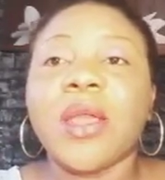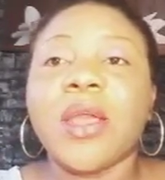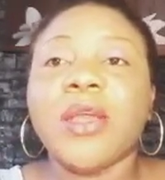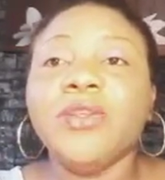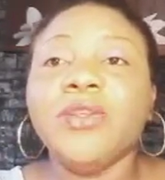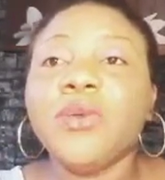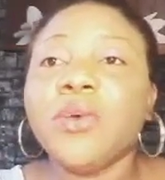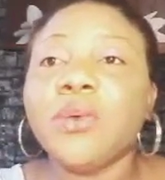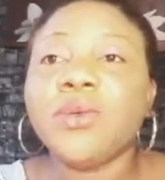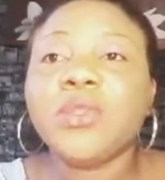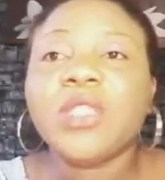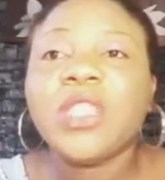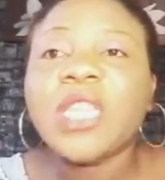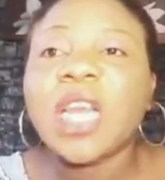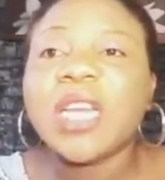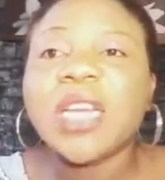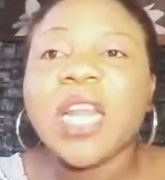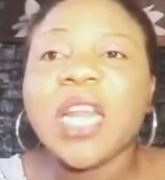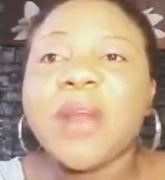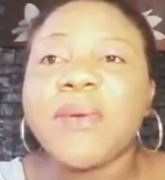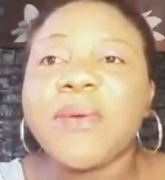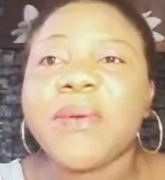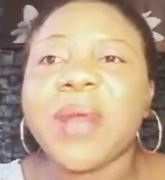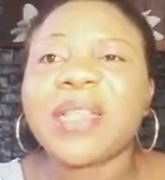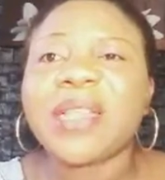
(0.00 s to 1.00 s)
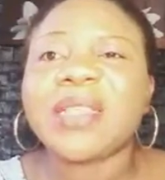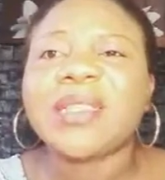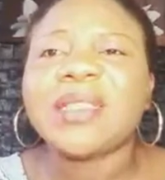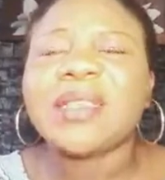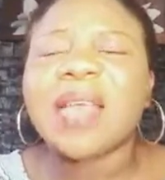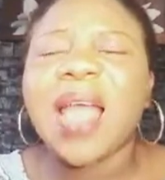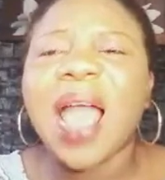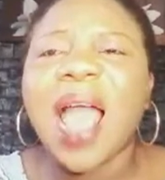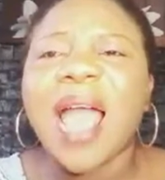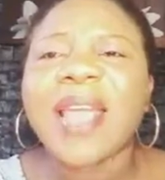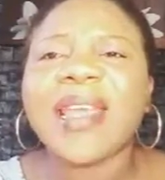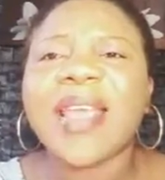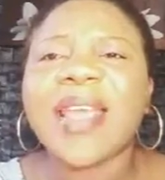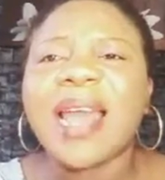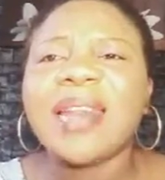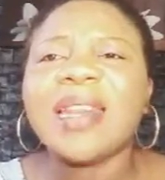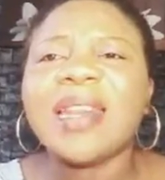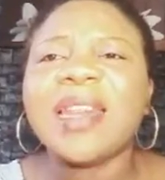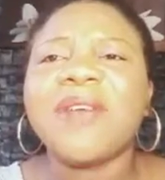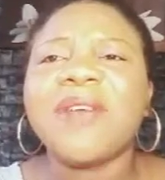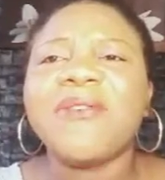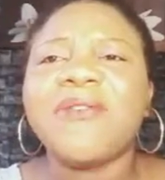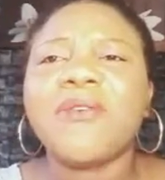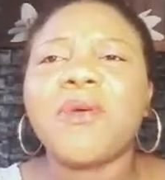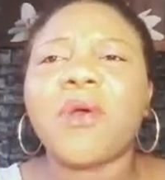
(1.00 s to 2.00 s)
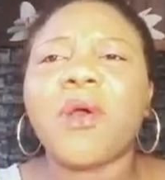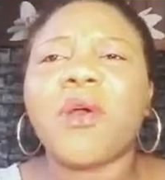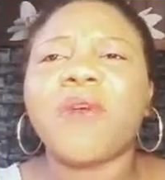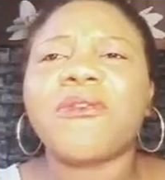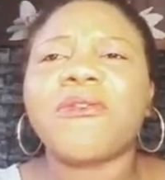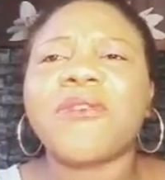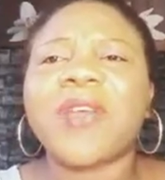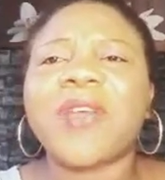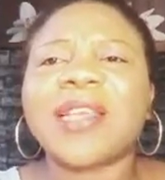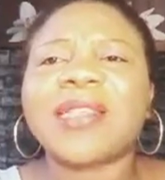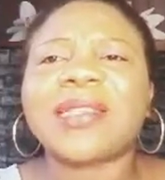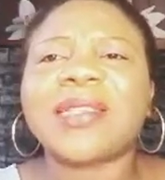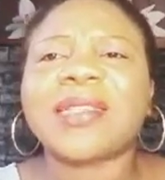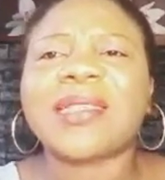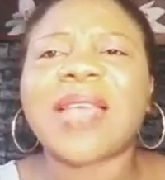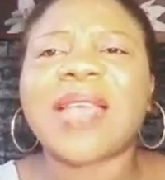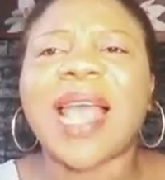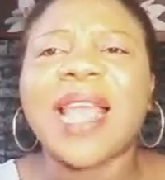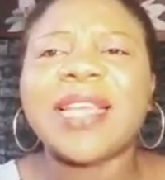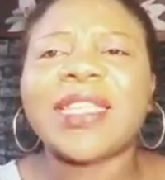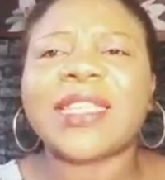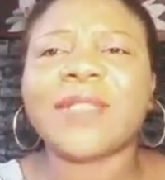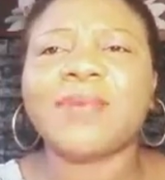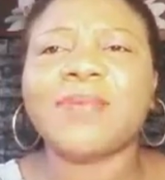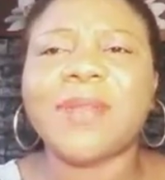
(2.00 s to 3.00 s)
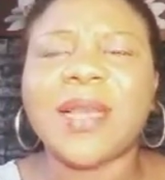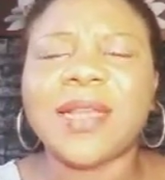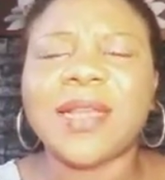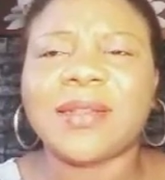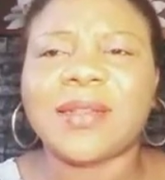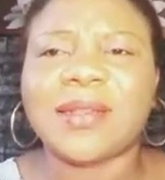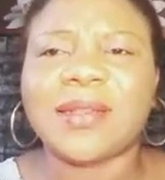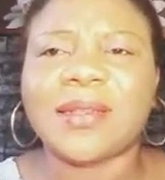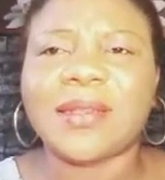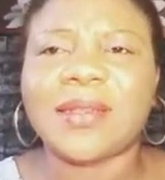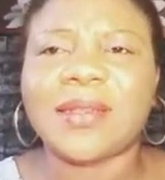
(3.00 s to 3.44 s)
You generate higher level of excitement